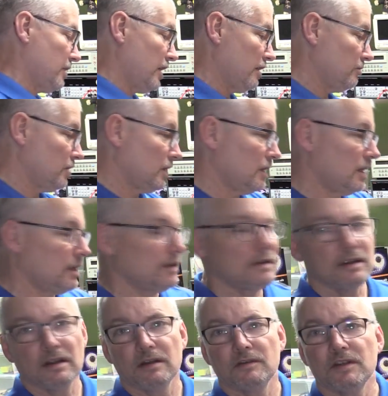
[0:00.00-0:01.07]
gave me, and
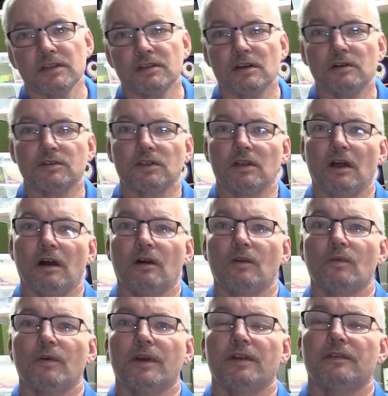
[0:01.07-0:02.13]
this goes along
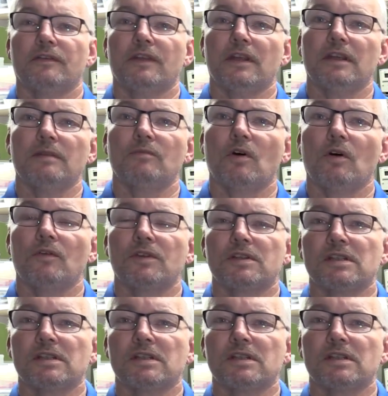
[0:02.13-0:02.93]
with the more of the